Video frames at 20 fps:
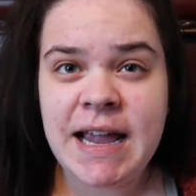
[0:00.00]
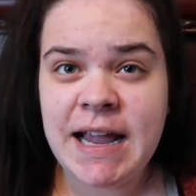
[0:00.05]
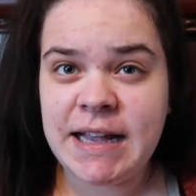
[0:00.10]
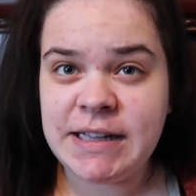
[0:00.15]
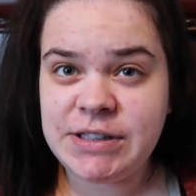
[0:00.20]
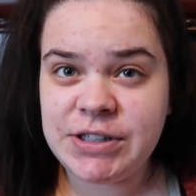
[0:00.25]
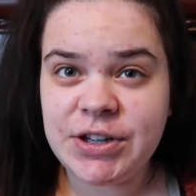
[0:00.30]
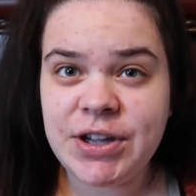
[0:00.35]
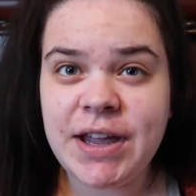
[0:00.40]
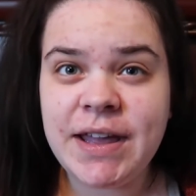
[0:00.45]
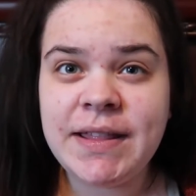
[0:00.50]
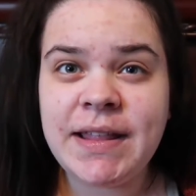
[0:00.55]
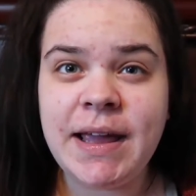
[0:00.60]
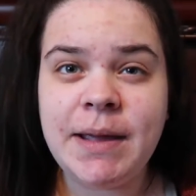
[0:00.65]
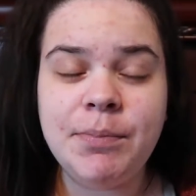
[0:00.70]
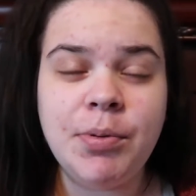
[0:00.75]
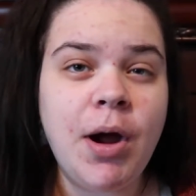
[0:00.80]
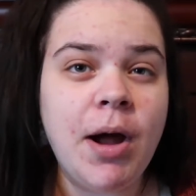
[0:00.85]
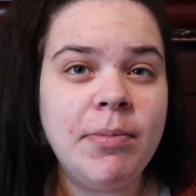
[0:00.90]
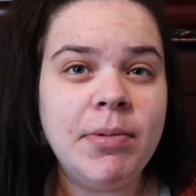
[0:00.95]
It's looking
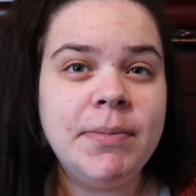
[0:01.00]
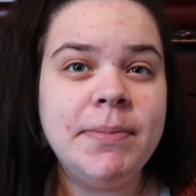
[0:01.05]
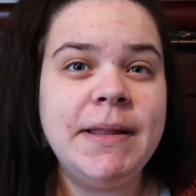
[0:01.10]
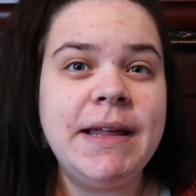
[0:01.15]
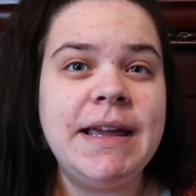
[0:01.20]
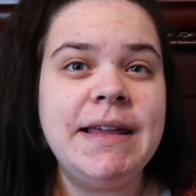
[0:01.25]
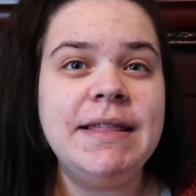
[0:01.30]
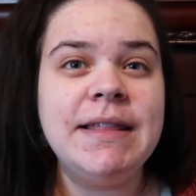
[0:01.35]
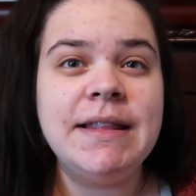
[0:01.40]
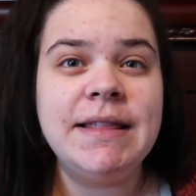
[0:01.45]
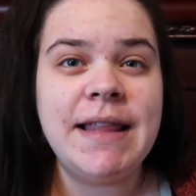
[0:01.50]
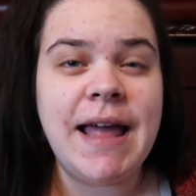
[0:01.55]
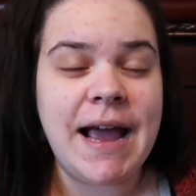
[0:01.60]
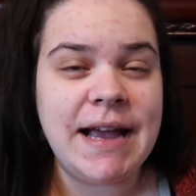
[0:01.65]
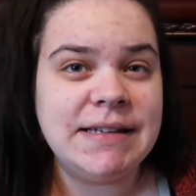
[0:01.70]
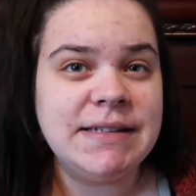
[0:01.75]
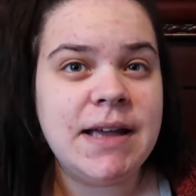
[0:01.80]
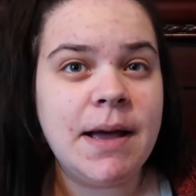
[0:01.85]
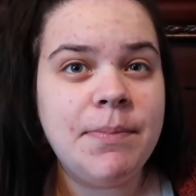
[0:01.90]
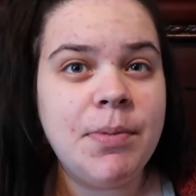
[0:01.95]
like probably the
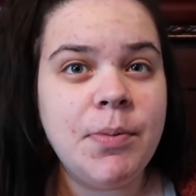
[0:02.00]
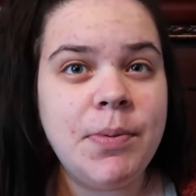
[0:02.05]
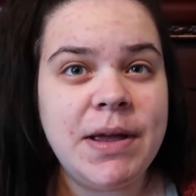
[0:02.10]
last couple